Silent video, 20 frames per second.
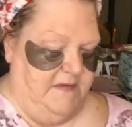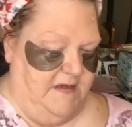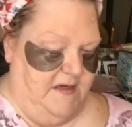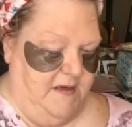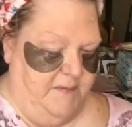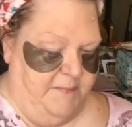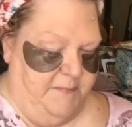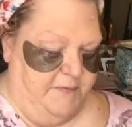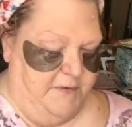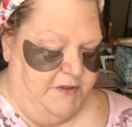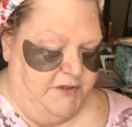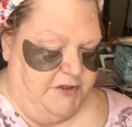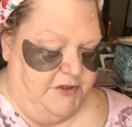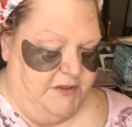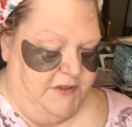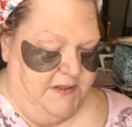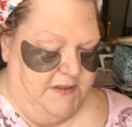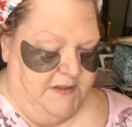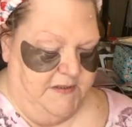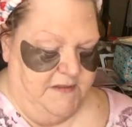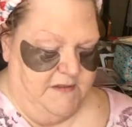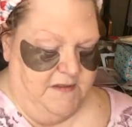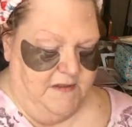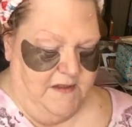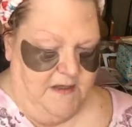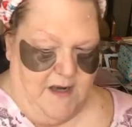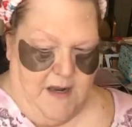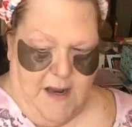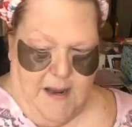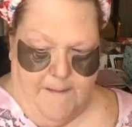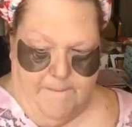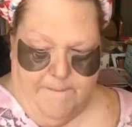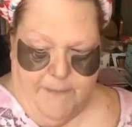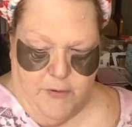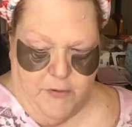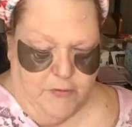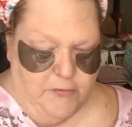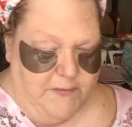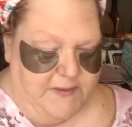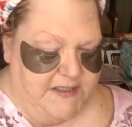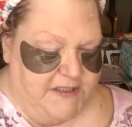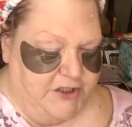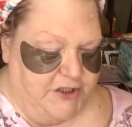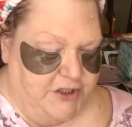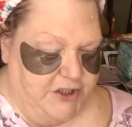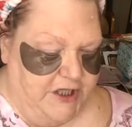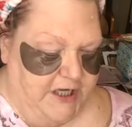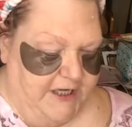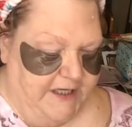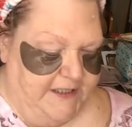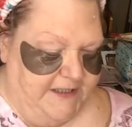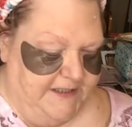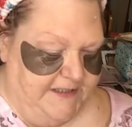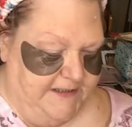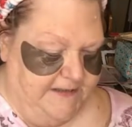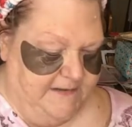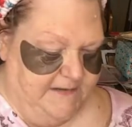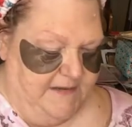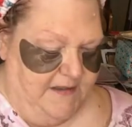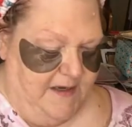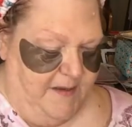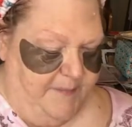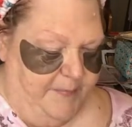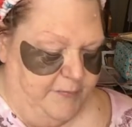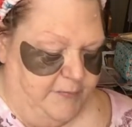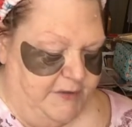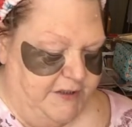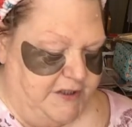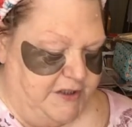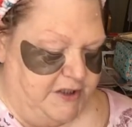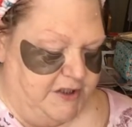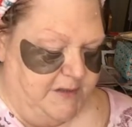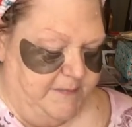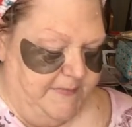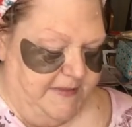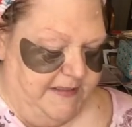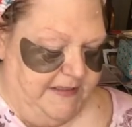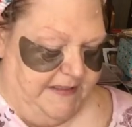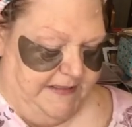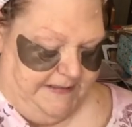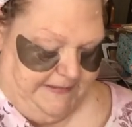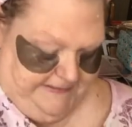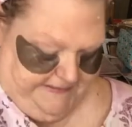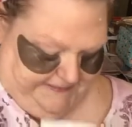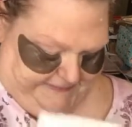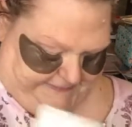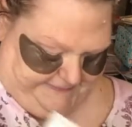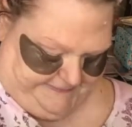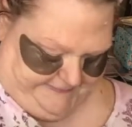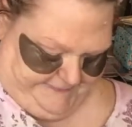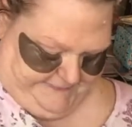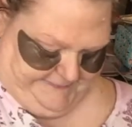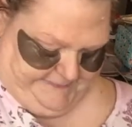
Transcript: I appreciate, I appreciate it, appreciate it